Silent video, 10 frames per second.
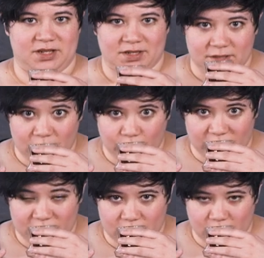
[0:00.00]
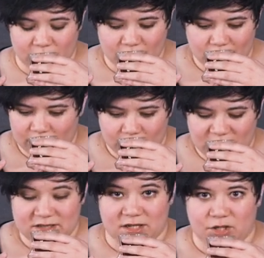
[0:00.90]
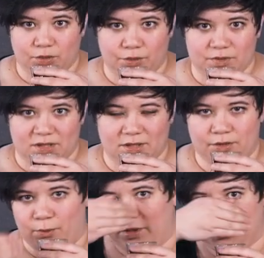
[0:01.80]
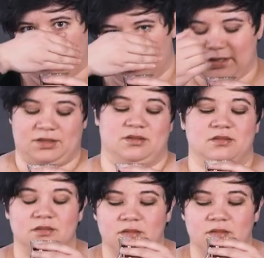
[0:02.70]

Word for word: tasting, you want to stick your nose in it. You don't want to do this.